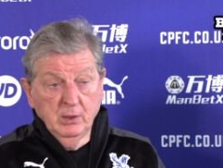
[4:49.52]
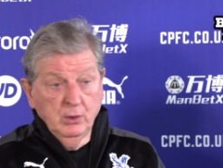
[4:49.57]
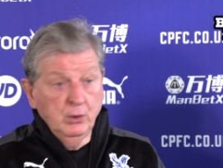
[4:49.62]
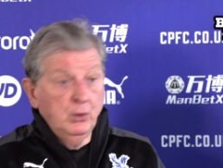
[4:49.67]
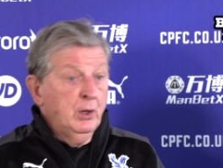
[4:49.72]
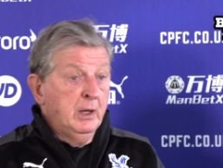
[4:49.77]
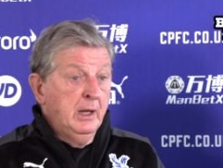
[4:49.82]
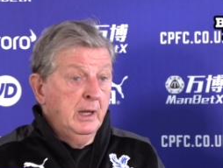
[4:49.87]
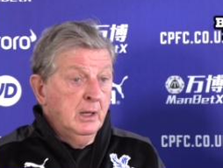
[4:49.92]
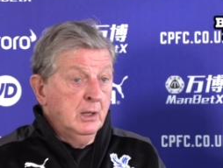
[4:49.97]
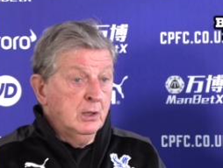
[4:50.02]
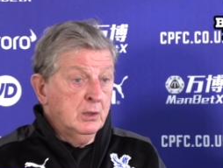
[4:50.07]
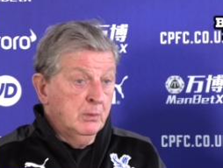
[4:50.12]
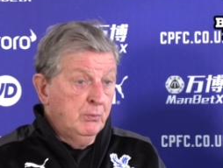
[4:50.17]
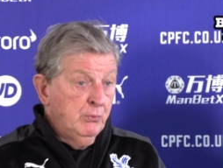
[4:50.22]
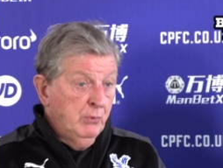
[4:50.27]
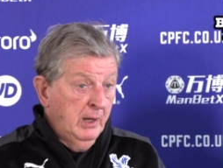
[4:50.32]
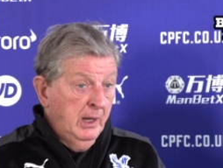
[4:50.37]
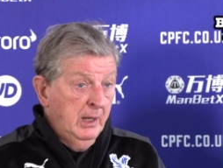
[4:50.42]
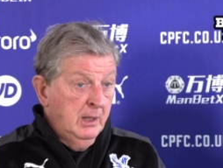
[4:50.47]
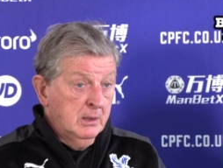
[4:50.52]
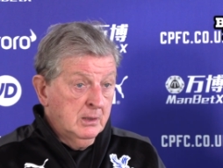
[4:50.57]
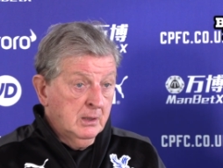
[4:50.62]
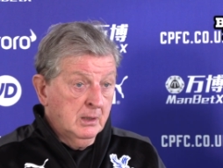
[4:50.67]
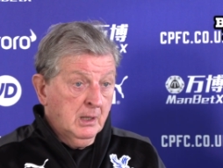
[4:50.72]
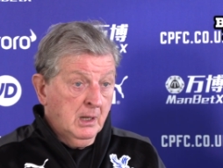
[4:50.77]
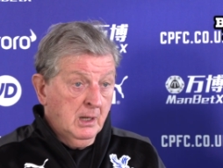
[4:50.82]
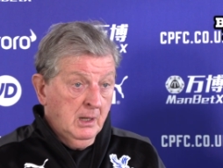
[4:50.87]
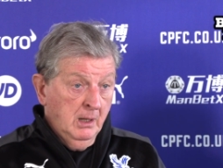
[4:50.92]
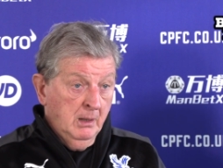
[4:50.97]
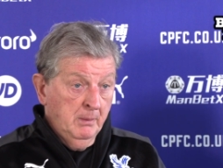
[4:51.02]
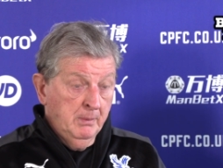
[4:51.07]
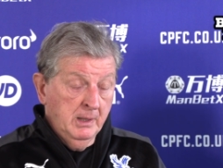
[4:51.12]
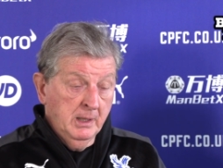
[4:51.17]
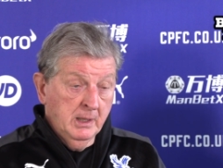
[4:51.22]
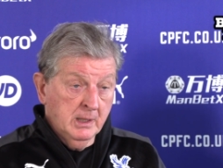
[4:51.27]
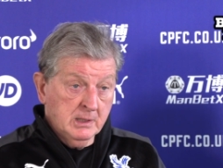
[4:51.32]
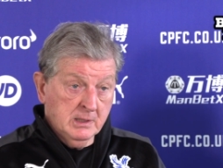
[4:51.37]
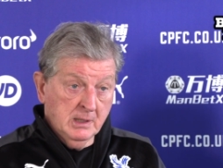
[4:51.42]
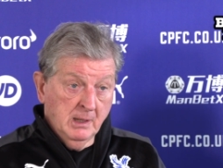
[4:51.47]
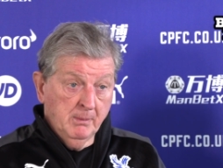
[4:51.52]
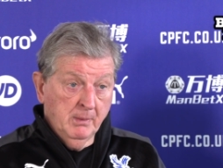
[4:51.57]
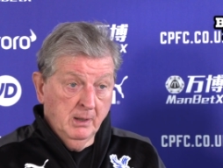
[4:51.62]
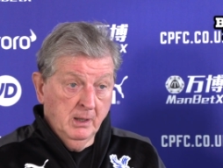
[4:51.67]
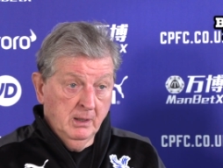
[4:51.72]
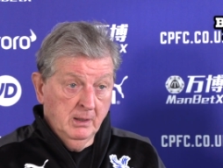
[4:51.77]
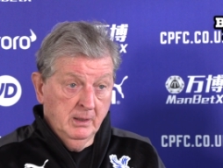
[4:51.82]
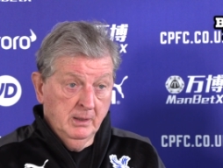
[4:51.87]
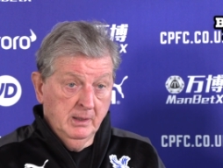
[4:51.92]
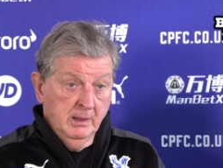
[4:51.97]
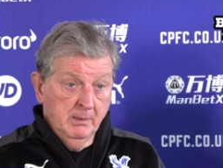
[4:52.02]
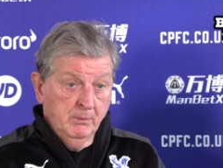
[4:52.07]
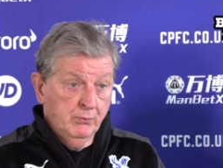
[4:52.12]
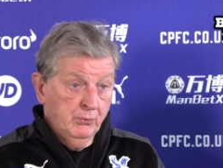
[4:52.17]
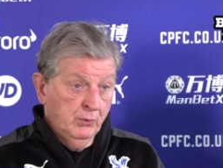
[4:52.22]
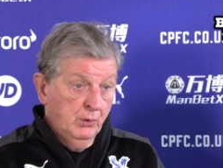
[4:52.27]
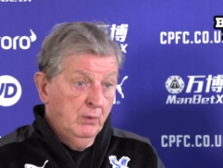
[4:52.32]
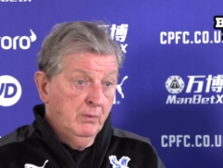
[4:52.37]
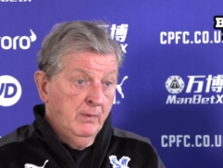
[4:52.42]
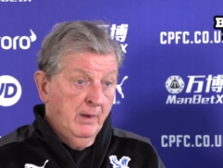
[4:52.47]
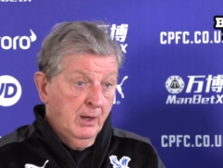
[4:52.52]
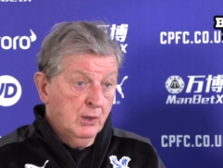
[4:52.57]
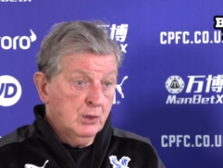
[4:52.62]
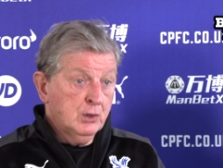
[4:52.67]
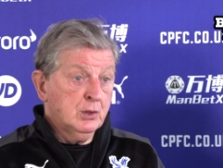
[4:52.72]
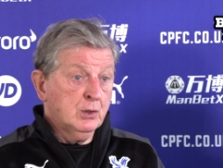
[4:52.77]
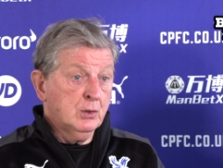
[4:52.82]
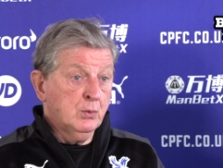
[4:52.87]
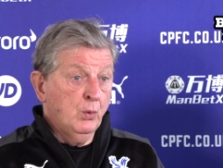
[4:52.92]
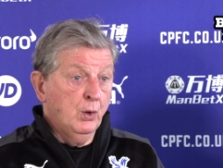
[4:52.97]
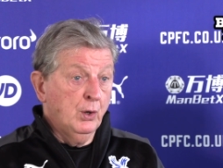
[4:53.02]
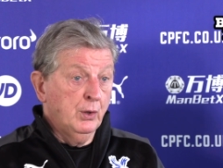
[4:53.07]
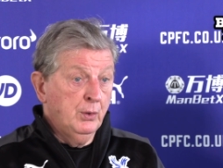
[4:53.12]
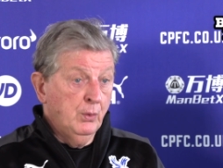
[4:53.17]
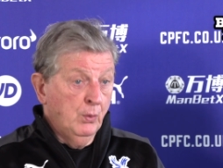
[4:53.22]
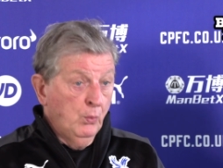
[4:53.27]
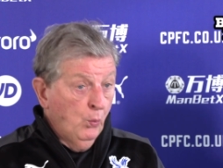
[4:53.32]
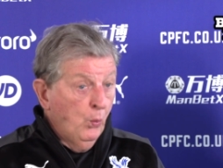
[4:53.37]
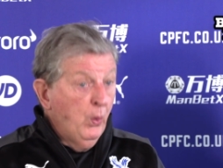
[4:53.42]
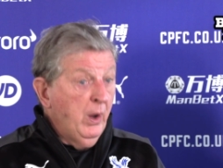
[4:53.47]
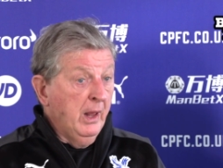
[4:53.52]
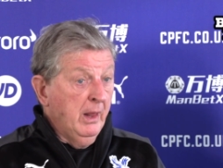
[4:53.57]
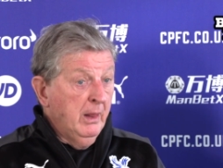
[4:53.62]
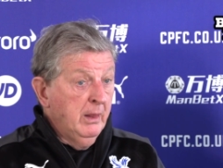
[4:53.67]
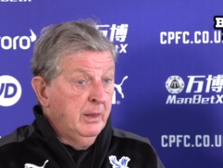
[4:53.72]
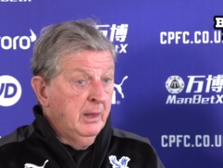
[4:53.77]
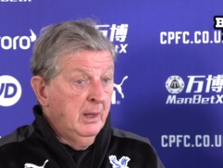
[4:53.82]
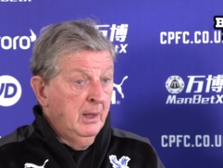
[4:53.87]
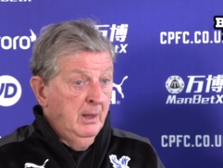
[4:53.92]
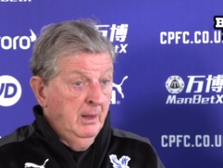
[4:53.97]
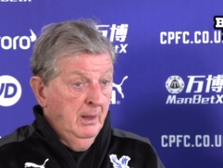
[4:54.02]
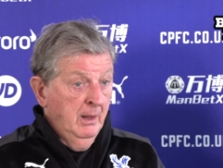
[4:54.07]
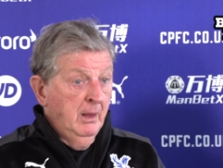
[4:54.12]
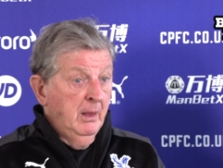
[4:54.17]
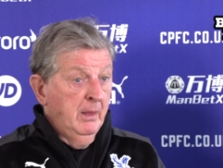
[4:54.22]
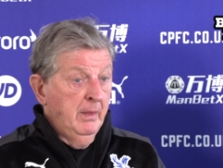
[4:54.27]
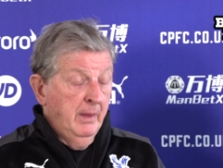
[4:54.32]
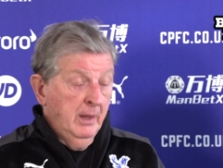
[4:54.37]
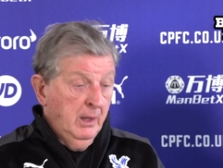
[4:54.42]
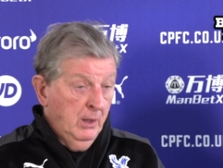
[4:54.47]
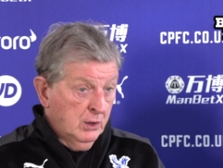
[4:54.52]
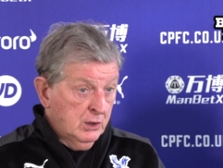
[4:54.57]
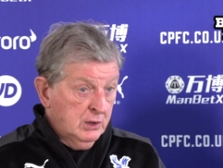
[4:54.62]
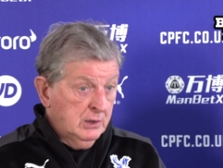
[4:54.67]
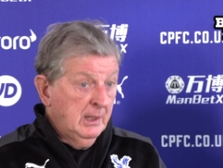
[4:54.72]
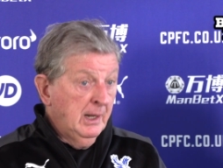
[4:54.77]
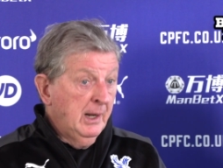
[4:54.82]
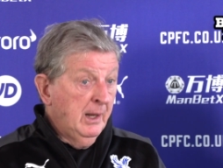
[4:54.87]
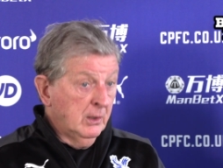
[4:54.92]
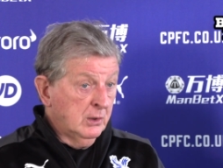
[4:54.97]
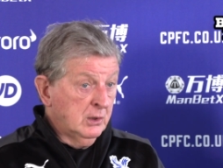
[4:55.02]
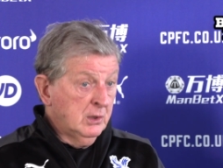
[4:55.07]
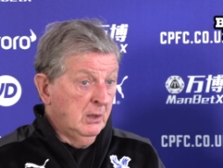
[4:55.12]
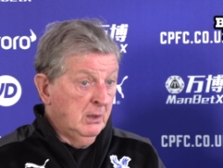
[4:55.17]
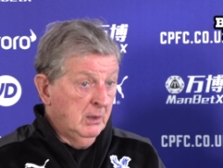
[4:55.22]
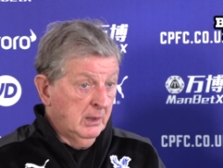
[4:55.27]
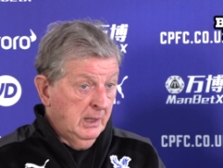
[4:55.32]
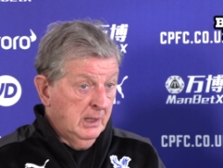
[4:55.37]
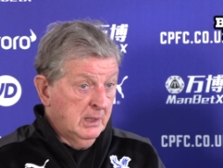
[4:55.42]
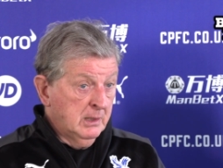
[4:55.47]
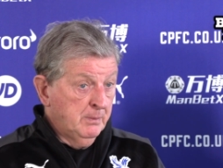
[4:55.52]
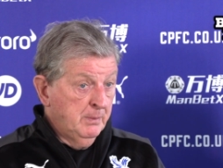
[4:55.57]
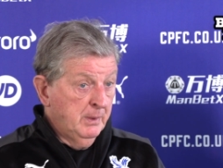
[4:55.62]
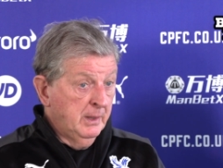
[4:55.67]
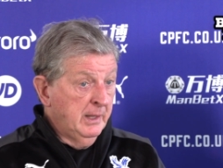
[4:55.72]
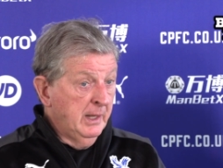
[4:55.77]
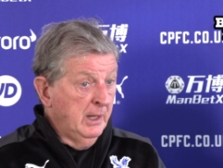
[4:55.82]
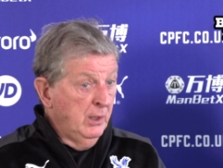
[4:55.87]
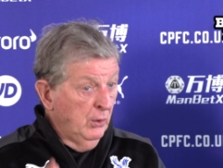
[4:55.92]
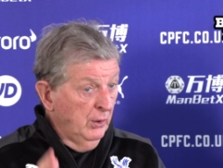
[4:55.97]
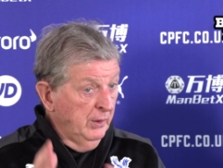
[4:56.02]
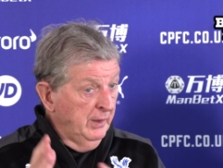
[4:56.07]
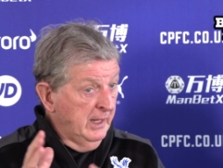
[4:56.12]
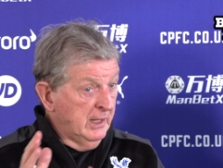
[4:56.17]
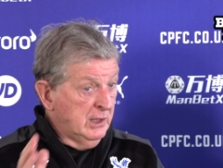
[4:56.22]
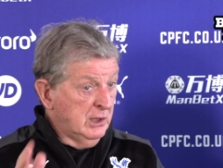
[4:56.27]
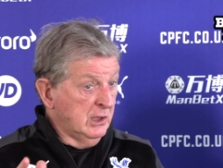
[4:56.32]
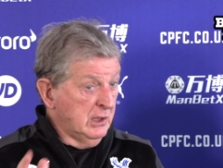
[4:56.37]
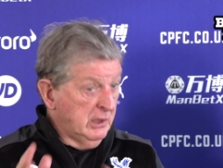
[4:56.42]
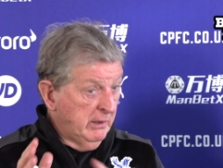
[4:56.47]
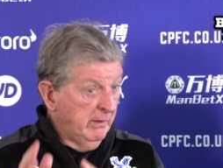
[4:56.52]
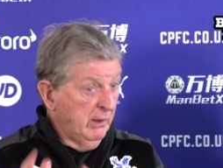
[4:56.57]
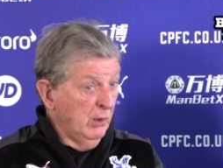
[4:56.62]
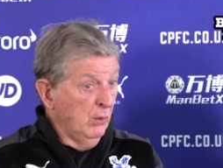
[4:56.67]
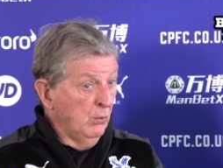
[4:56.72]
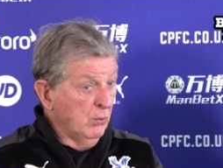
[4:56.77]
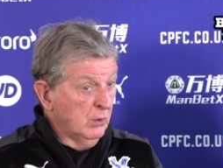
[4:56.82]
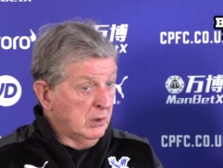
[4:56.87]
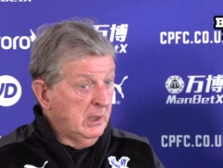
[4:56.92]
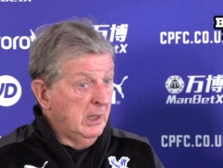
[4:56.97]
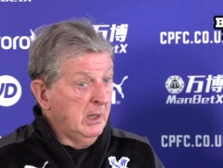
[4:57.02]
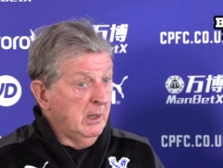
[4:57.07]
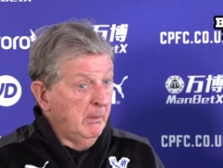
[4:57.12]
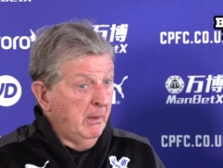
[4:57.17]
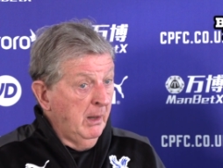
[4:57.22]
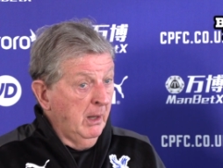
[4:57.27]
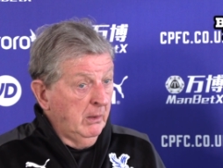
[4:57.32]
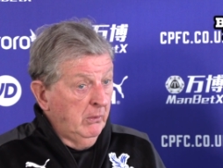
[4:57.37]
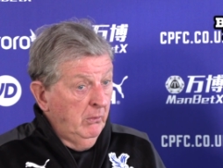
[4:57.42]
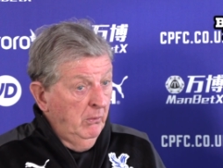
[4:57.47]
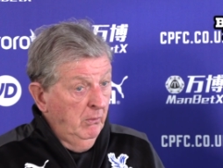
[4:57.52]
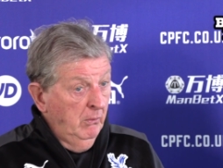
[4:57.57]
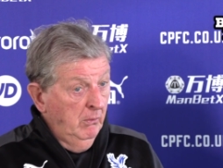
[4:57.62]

looking to bring into the club in the summer and improve our squad with, they are still our targets, but they're not necessarily all centre backs.